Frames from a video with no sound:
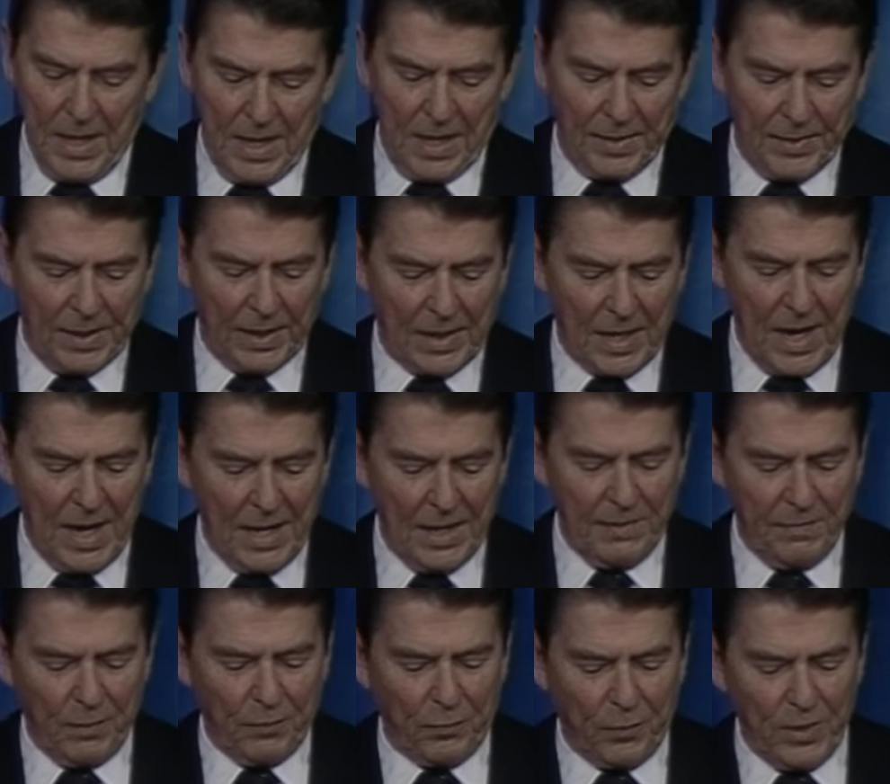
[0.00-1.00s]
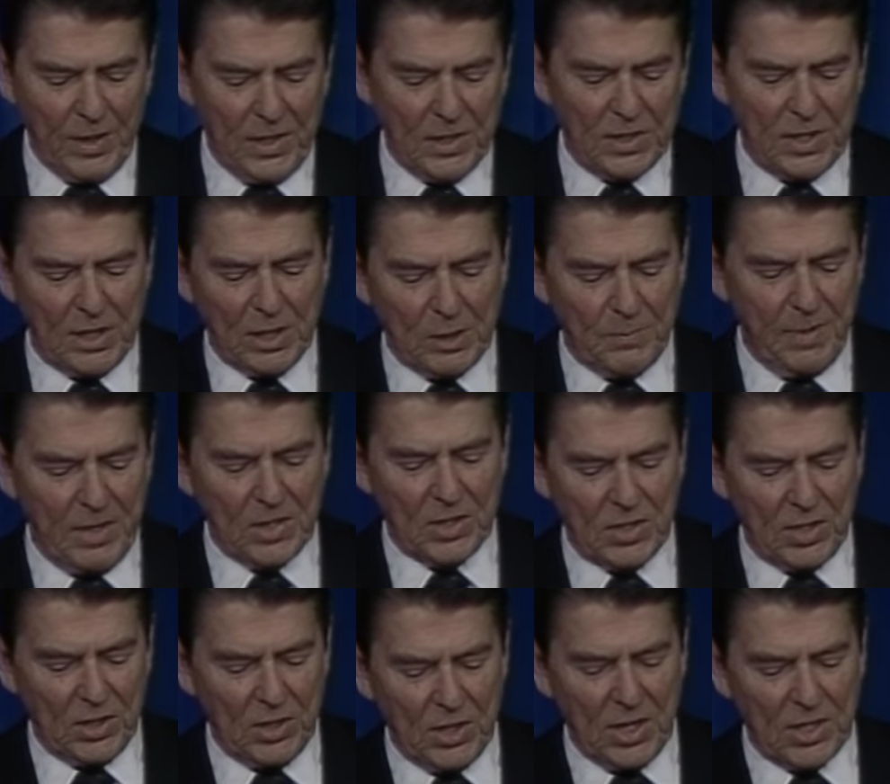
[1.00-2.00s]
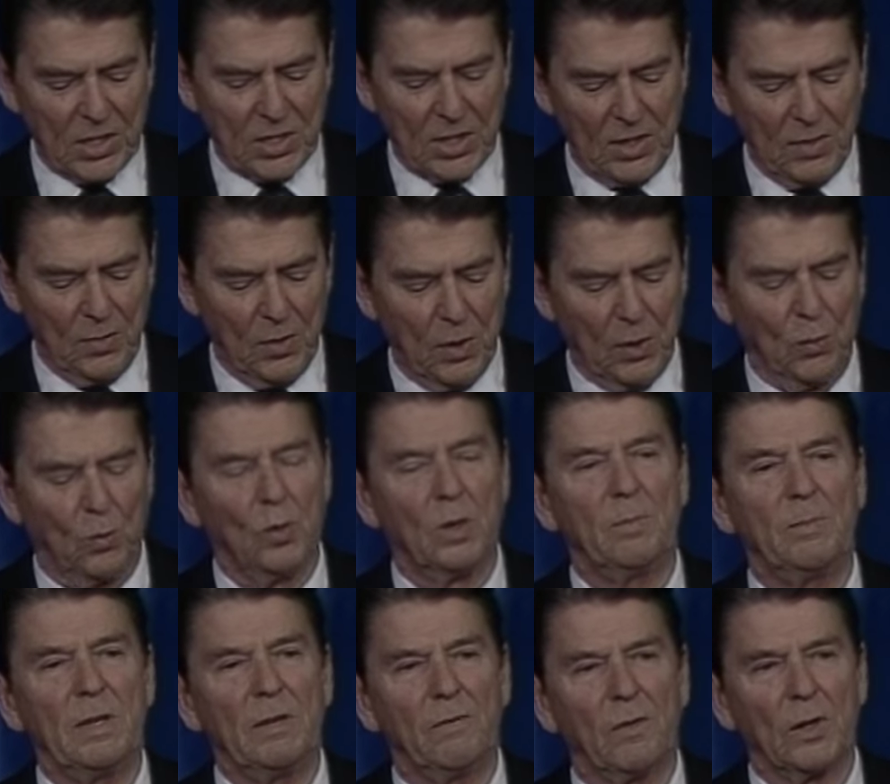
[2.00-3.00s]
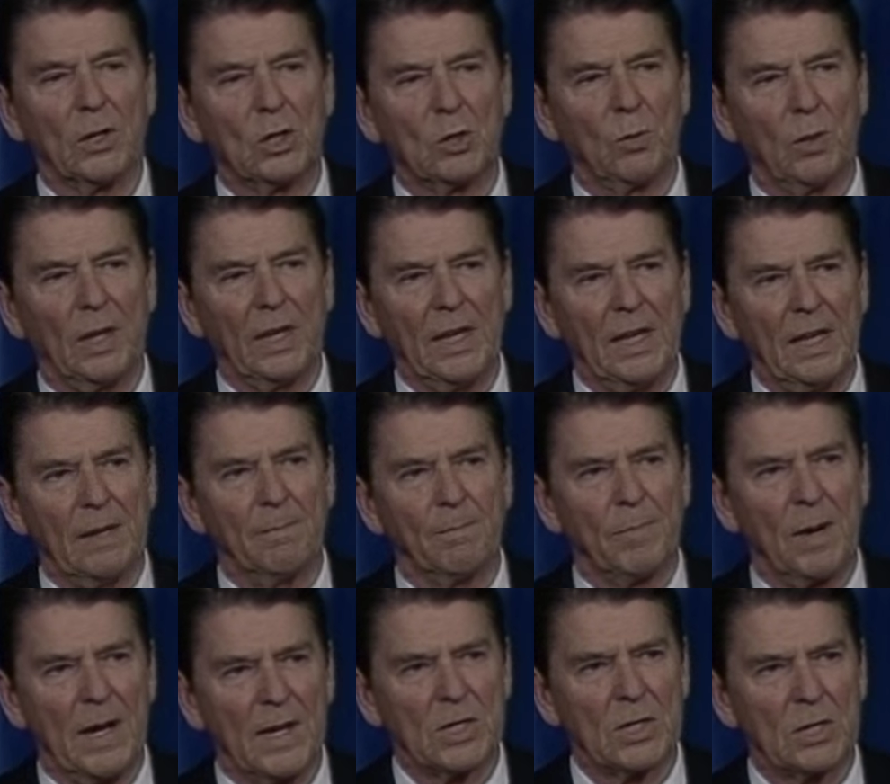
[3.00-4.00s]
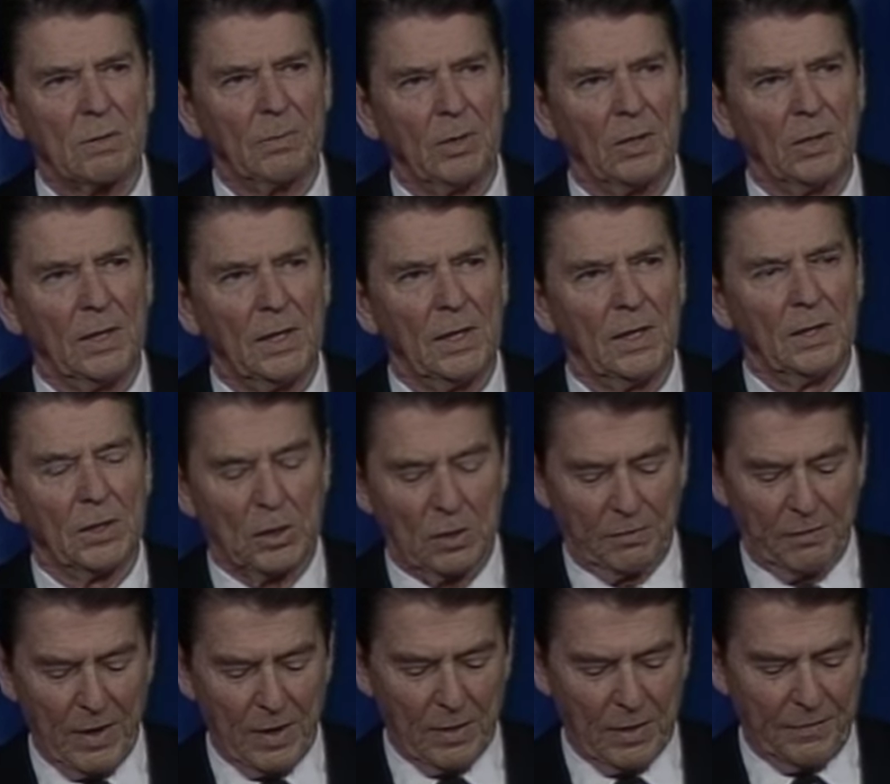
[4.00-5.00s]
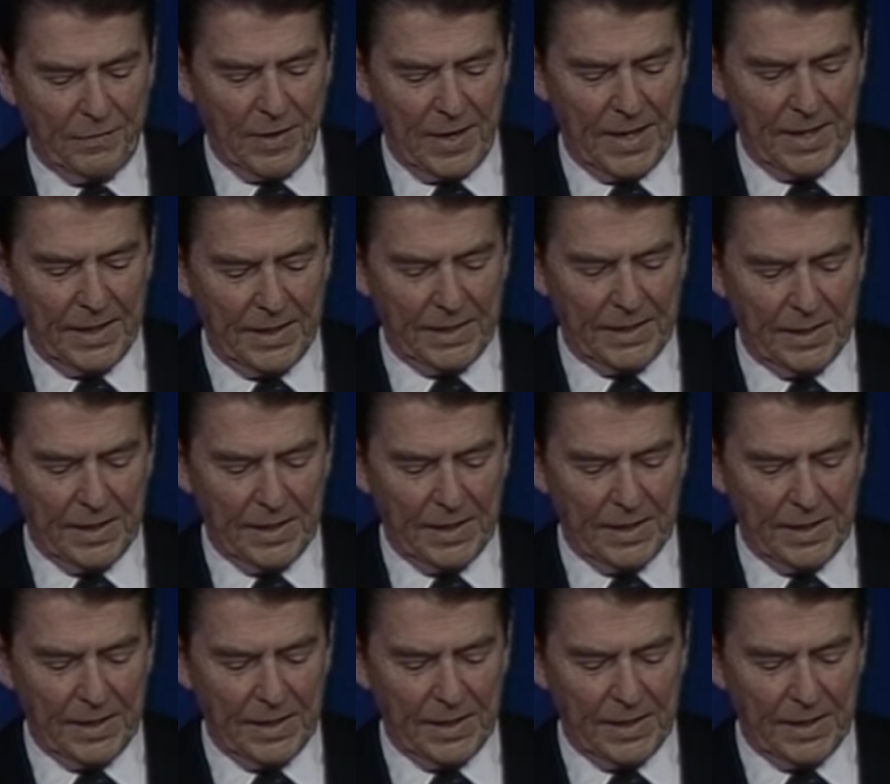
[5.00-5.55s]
And the kind of a freeze that has been suggested would be virtually impossible to verify.